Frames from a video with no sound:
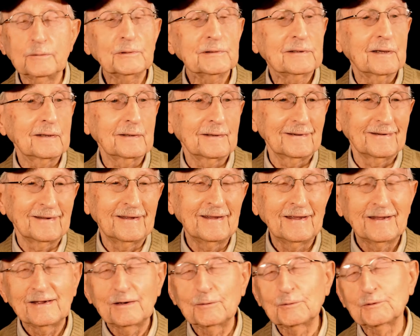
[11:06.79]

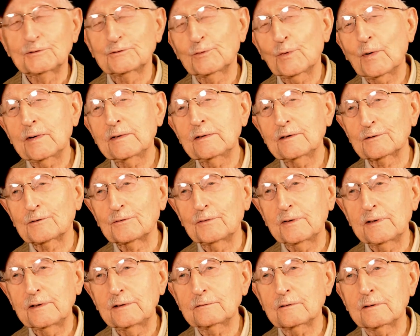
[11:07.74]
was 20
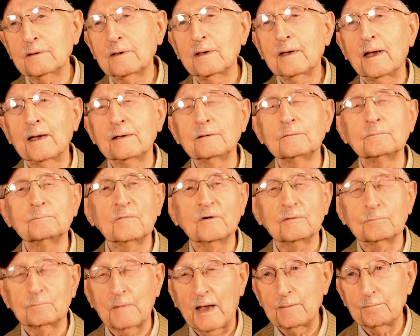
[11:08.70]
degrees
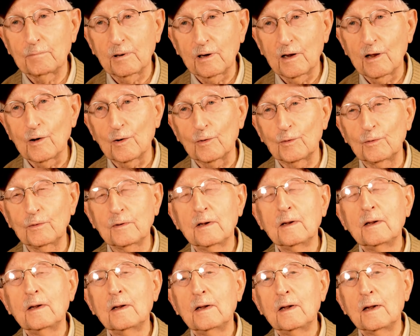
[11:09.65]
and below,
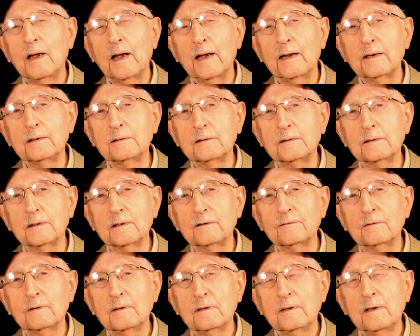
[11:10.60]
and